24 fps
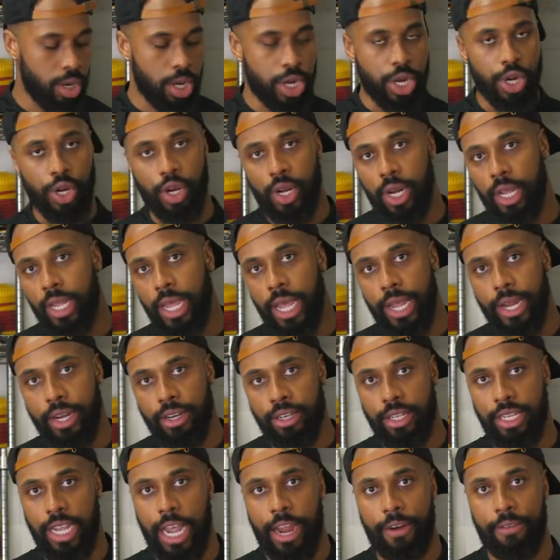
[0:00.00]
you're gonna get your
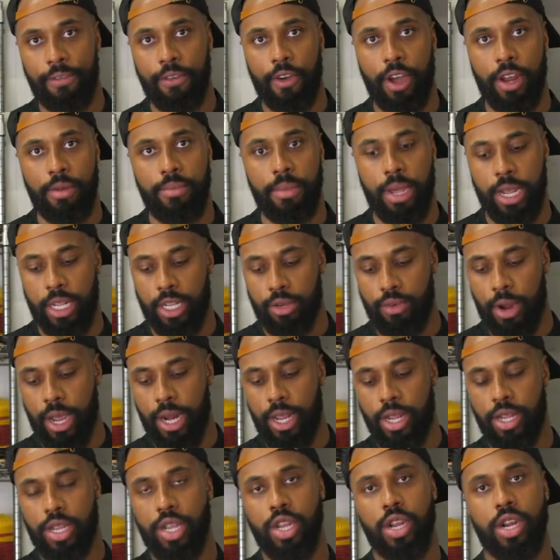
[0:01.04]
saffron mixed right
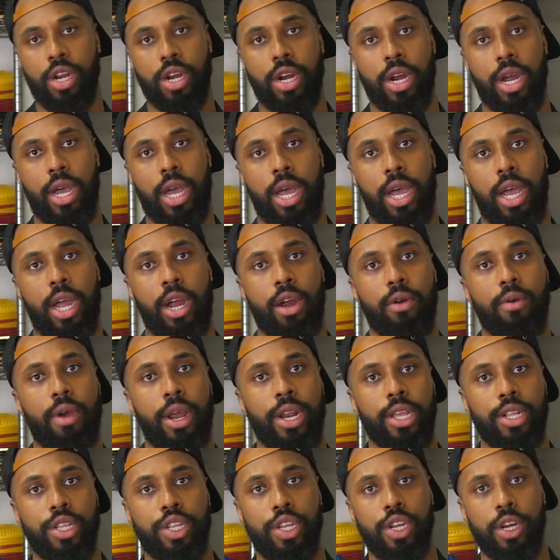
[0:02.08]
into
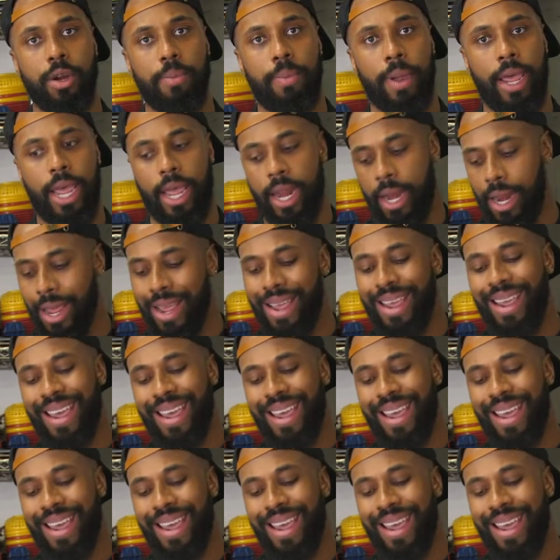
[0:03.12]
your pan,